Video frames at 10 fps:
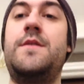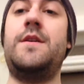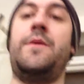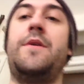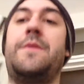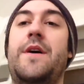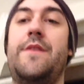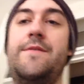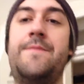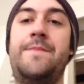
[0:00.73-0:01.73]
Hey, what up,
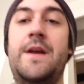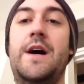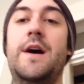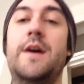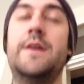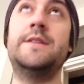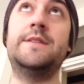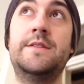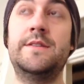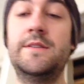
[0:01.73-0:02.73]
guys?
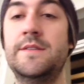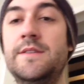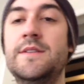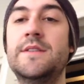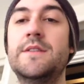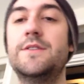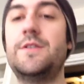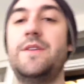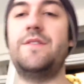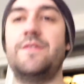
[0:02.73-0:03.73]

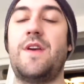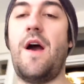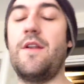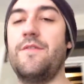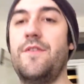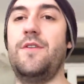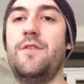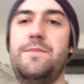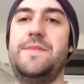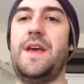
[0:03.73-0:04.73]
So this is kind of an
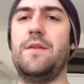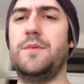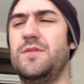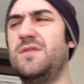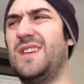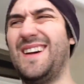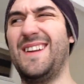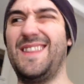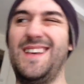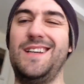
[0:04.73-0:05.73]
updatable kind
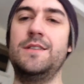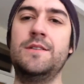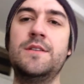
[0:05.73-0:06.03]
of thing.